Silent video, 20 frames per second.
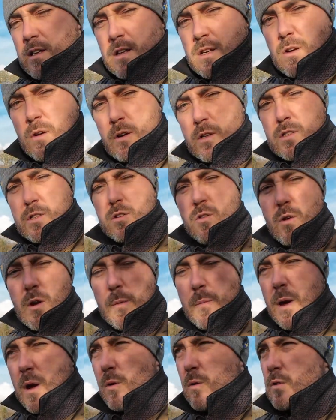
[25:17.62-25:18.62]
That's what it's all
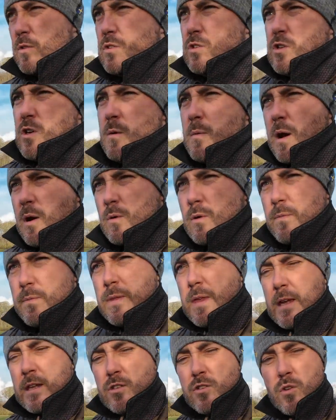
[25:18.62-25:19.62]
about. Just come out,
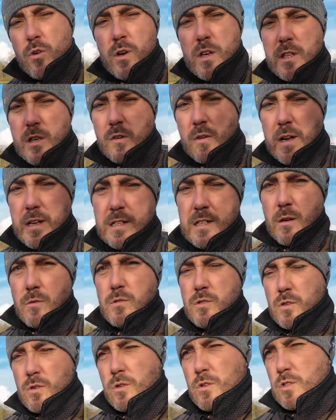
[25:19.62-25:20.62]
enjoy the great
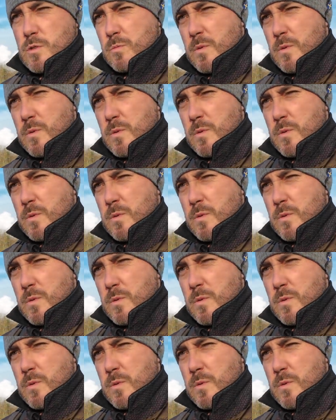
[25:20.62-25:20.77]
outdoors,